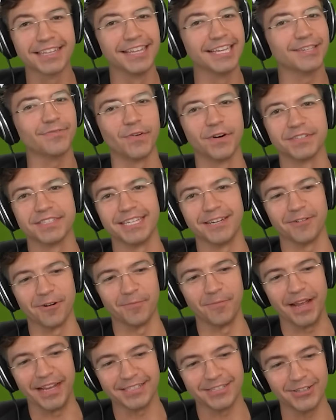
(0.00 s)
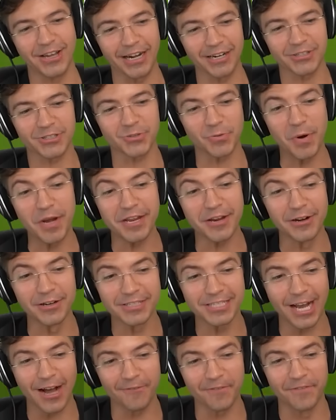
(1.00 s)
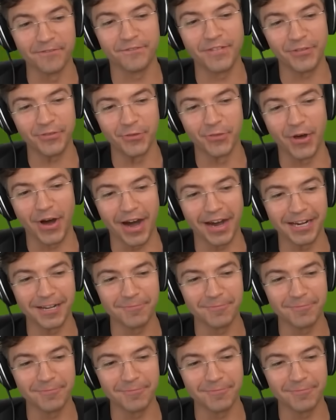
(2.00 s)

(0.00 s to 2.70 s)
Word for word: this for a secret base. You got to shrink yourself and fit through the honey